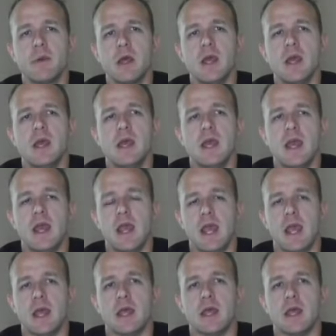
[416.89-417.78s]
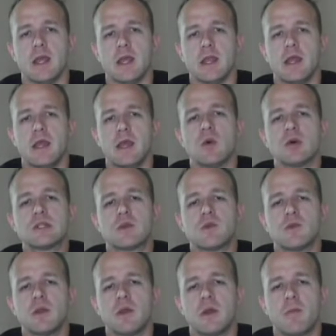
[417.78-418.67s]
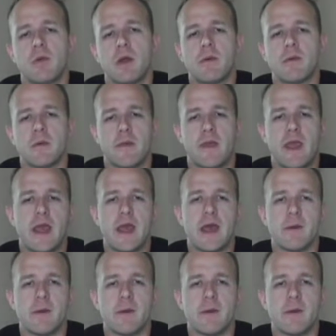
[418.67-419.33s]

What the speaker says: and it wasn't really a problem on the app.